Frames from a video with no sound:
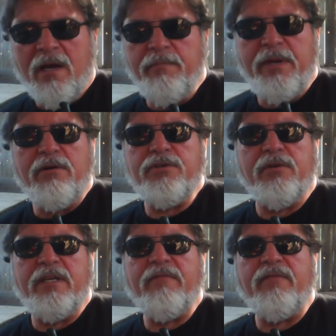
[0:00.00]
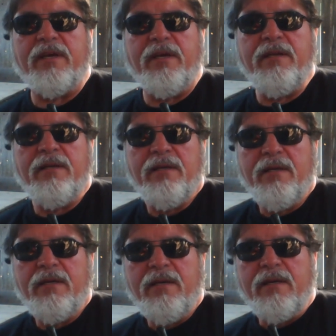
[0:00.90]
A pierced certificate
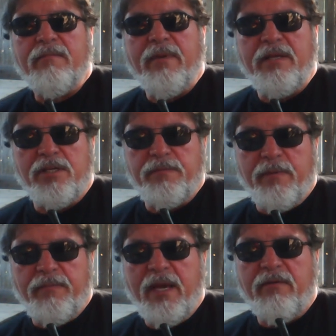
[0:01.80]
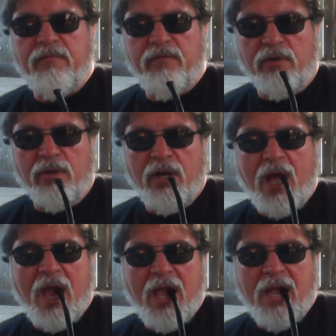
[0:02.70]
means it's been paid in full.
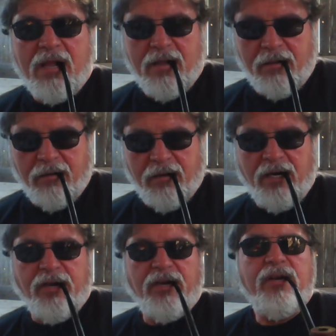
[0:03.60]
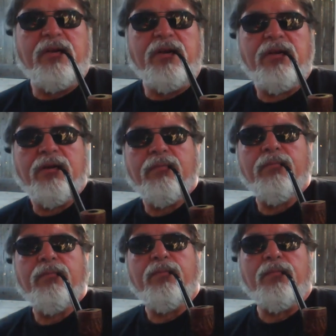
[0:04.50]
And Jesus
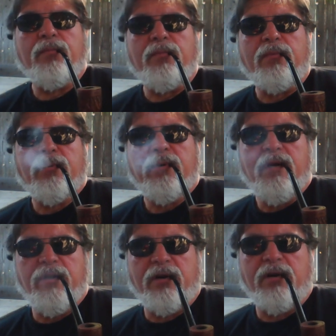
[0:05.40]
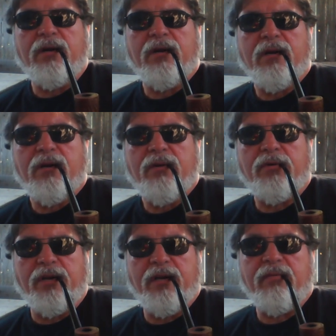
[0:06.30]
is our
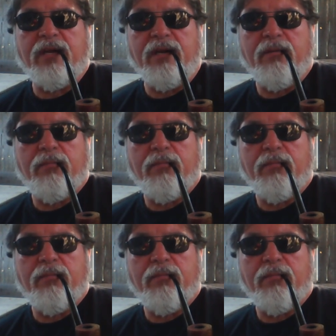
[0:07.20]
certificate.